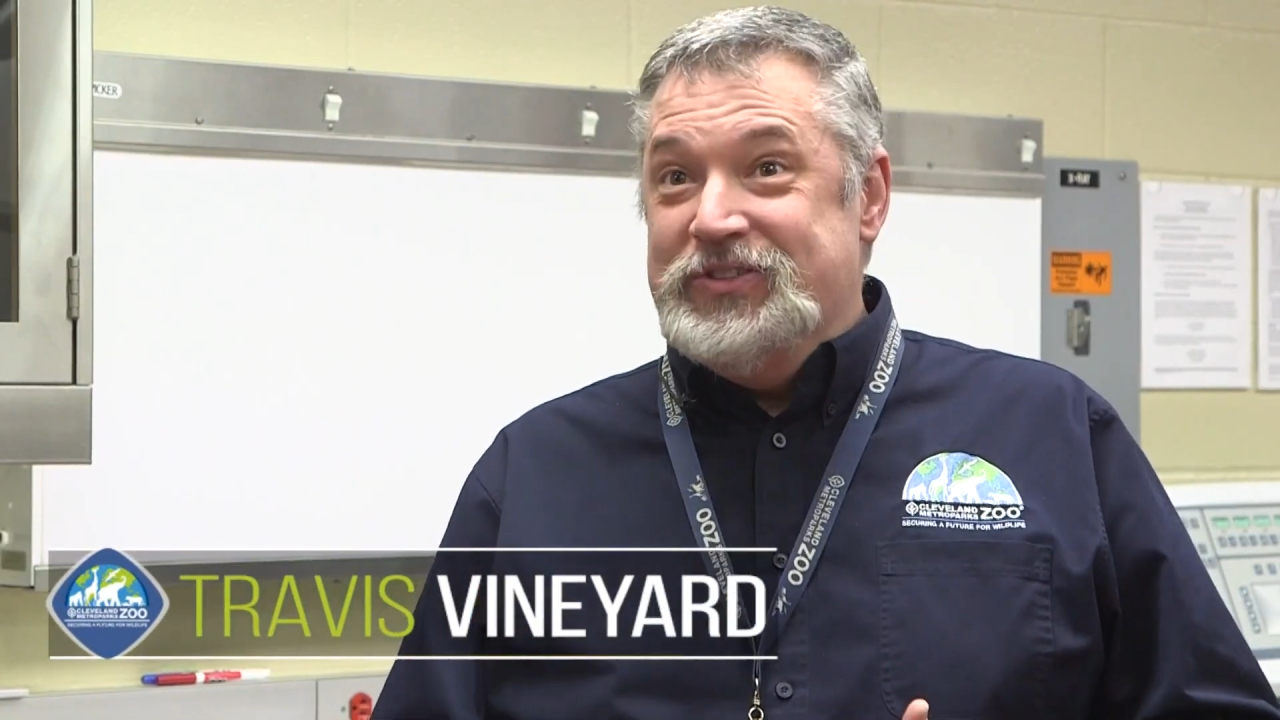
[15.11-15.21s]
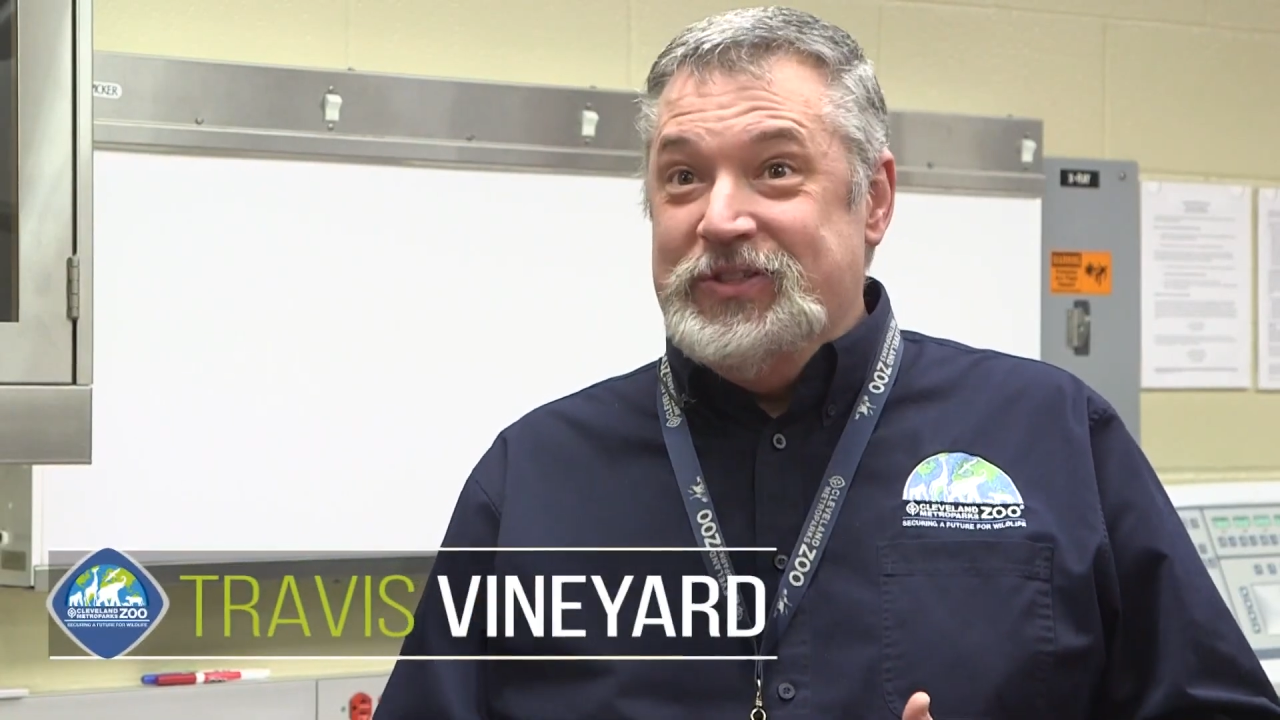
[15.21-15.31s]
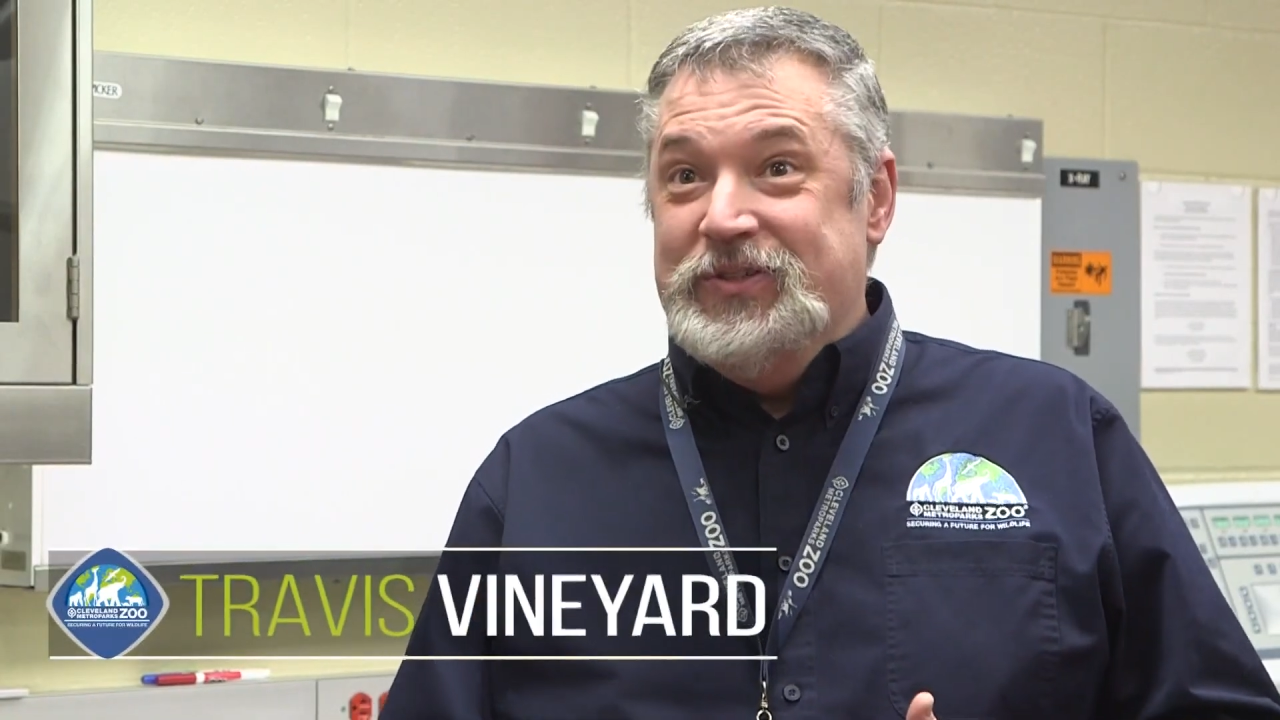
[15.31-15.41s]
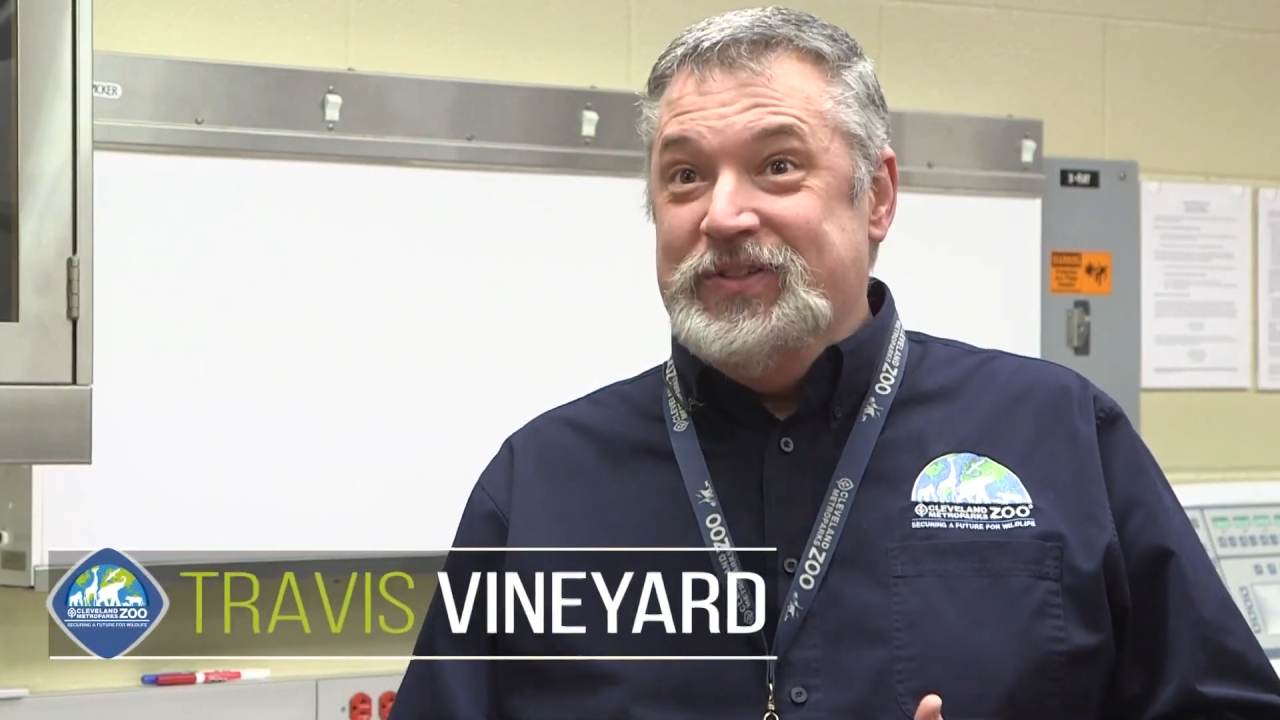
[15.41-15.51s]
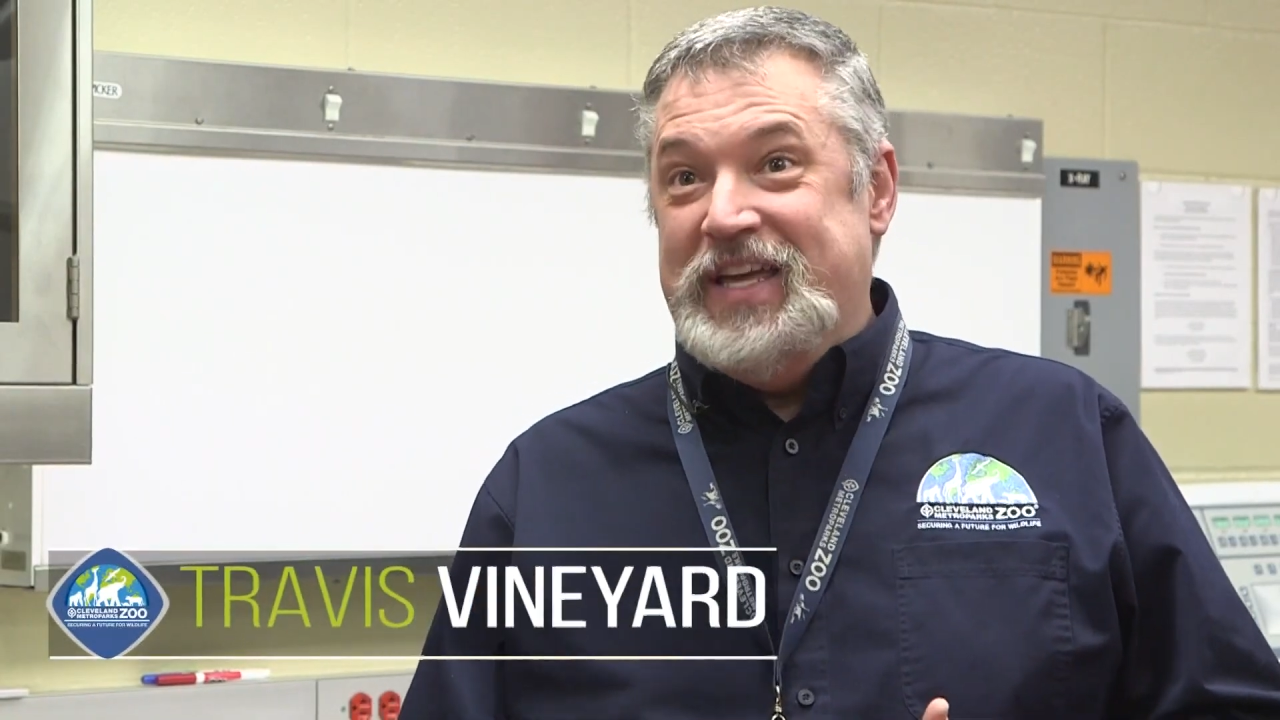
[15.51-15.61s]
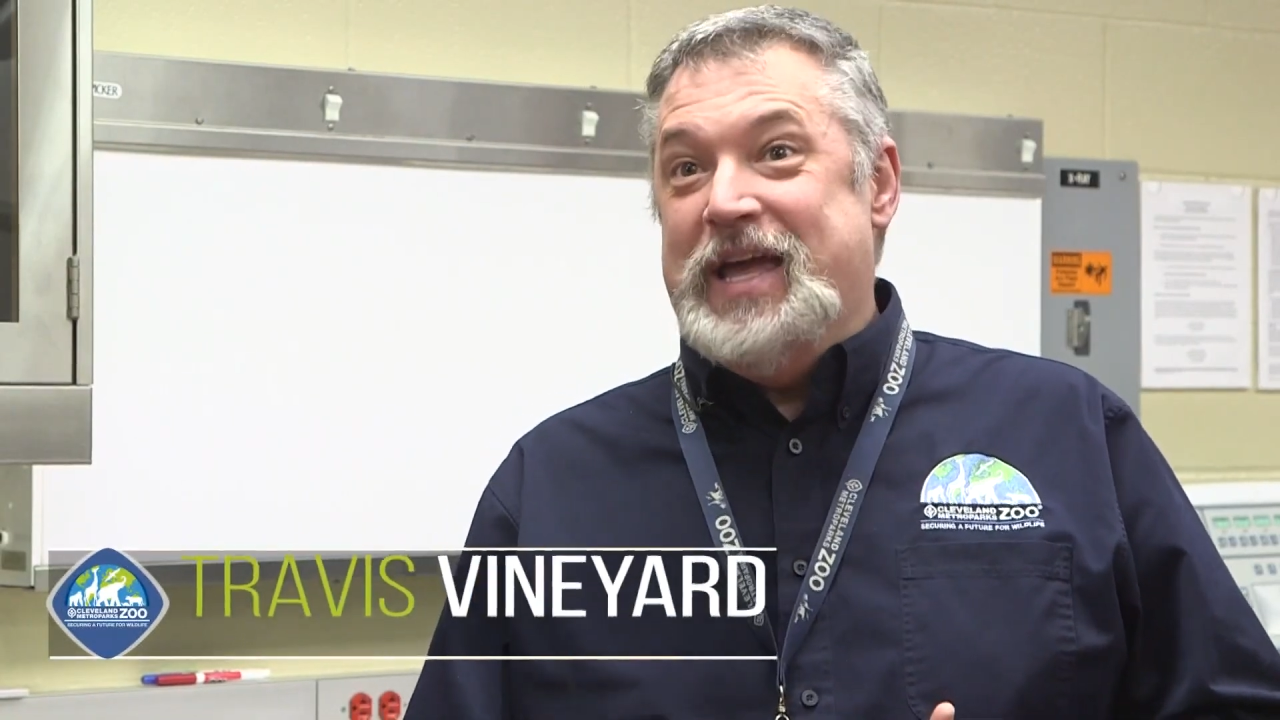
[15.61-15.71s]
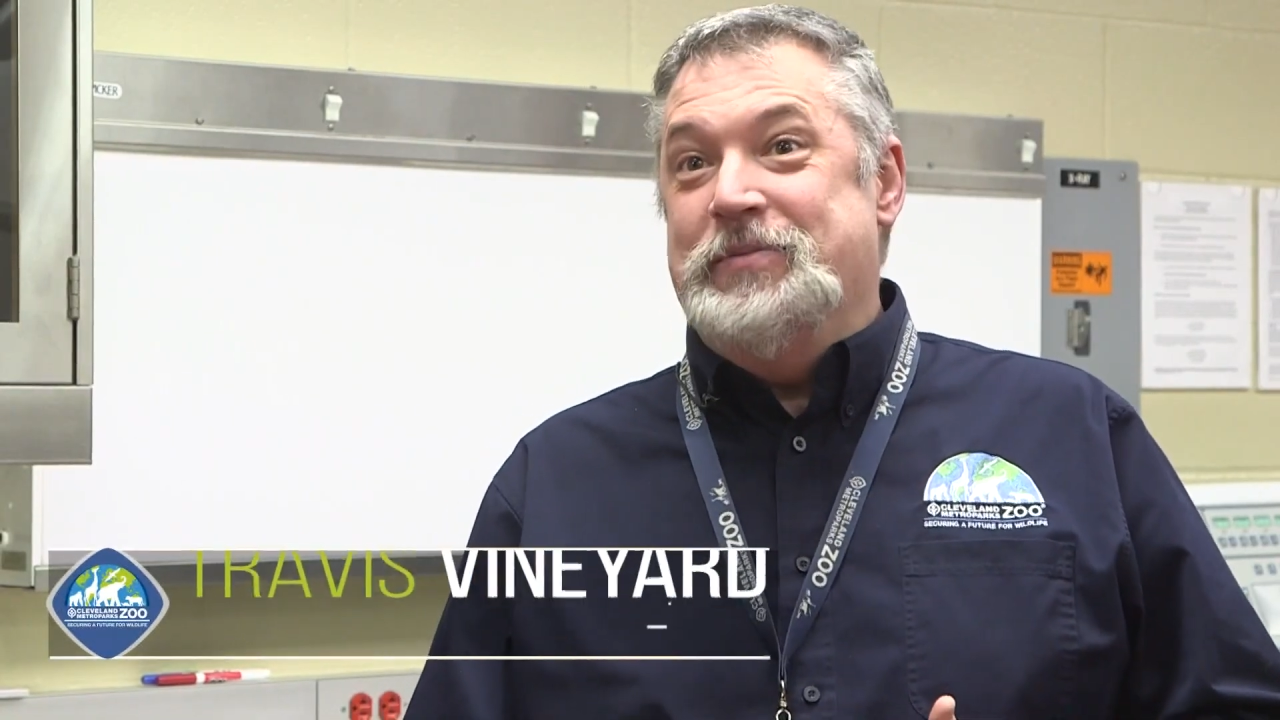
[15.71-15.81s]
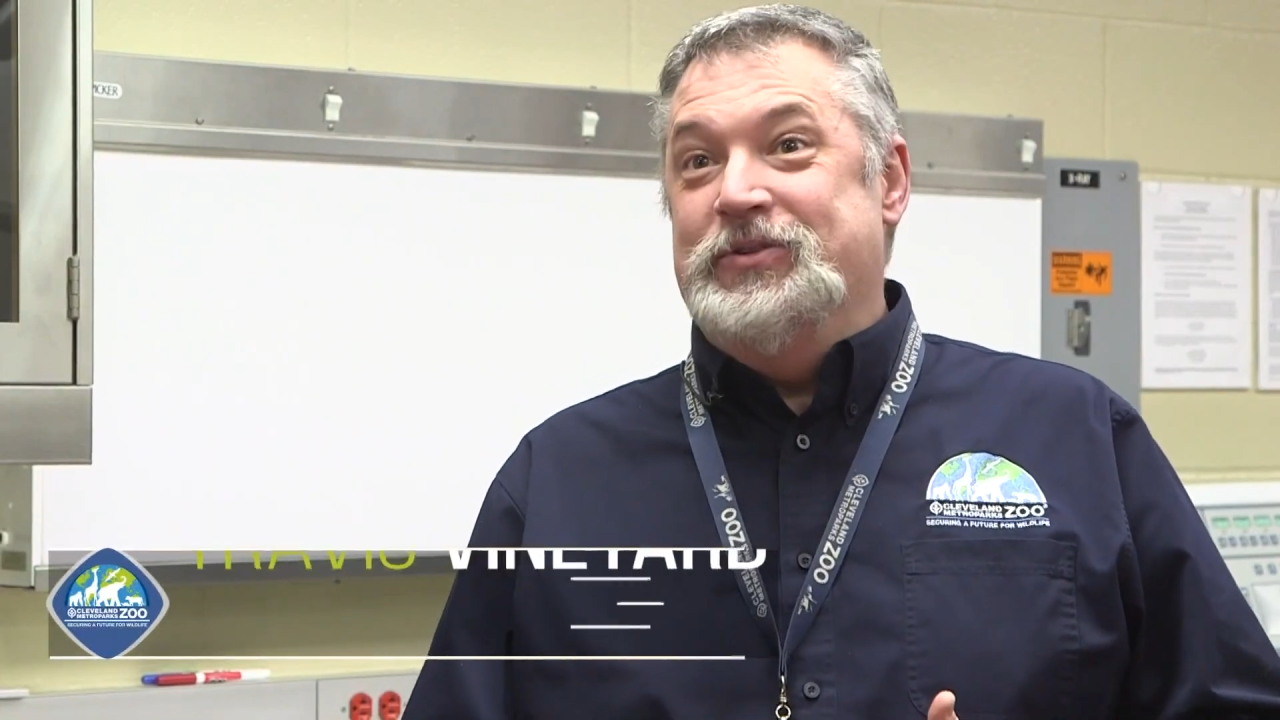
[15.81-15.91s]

Zoo came